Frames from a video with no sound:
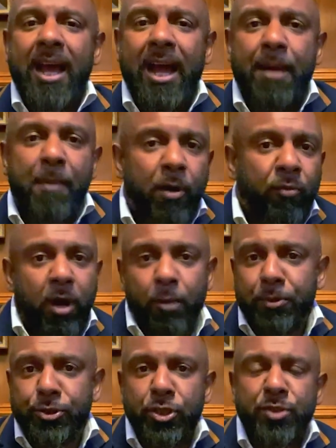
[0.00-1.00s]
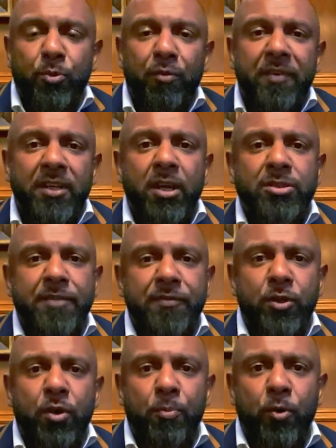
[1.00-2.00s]
I'll produce more videos if
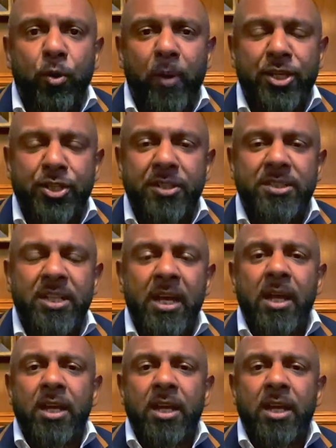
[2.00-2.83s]
you've got more questions.